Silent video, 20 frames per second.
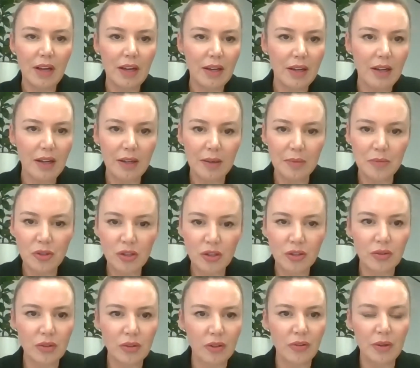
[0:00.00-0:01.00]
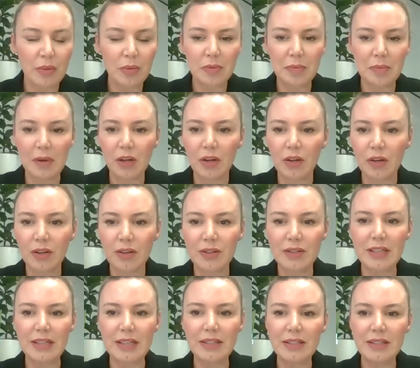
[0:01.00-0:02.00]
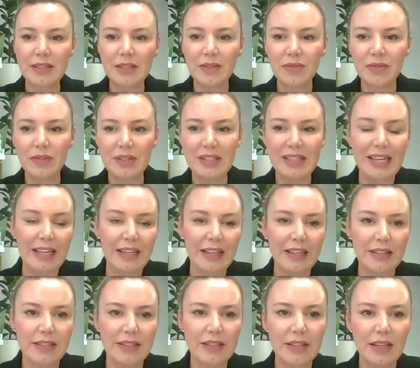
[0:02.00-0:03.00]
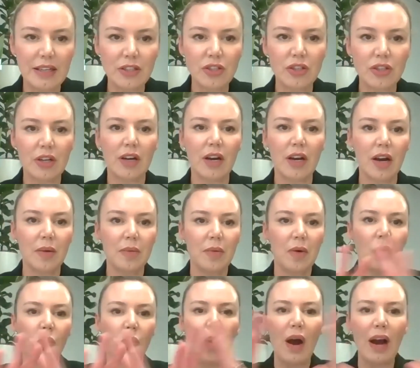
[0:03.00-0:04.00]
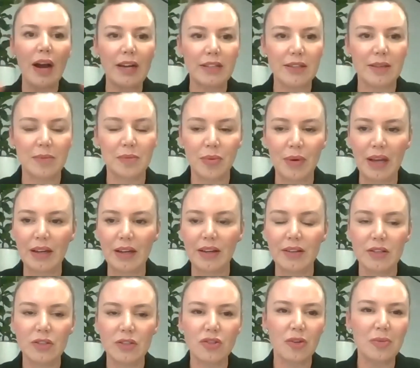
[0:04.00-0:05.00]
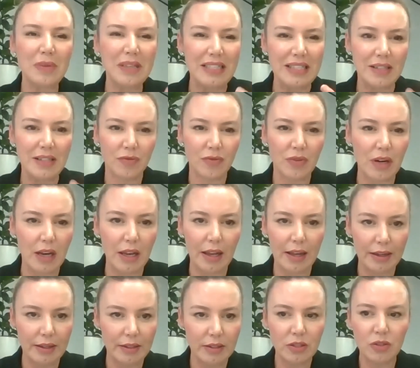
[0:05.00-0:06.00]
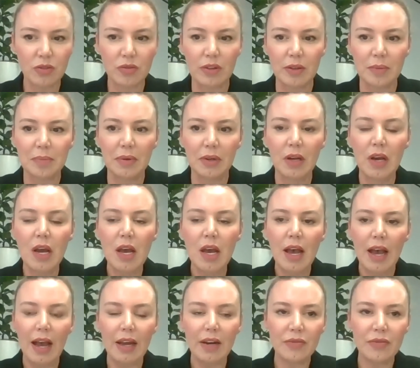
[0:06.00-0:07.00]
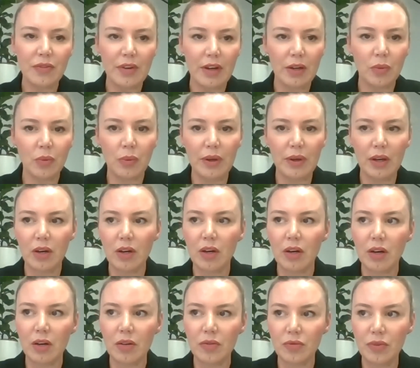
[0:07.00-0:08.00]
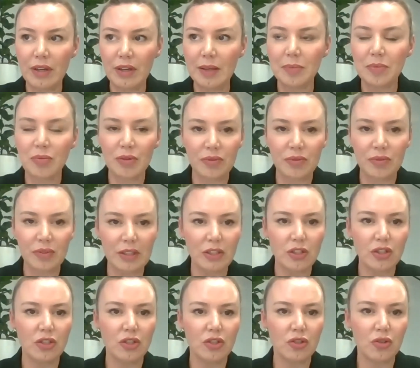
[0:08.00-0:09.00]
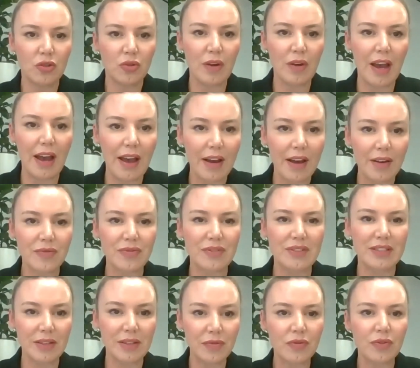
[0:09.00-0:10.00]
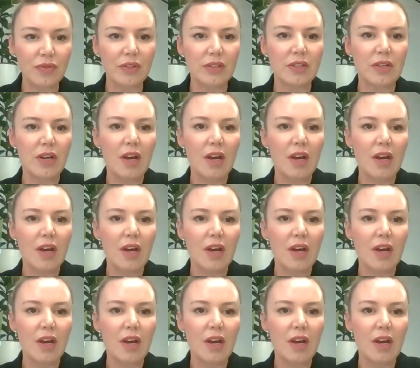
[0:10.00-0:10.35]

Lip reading: and I'm sure you'll agree with me, Coco, sensitive skin is such a wide umbrella. There's so many different layers to it. But at Avene, we are really privileged to have different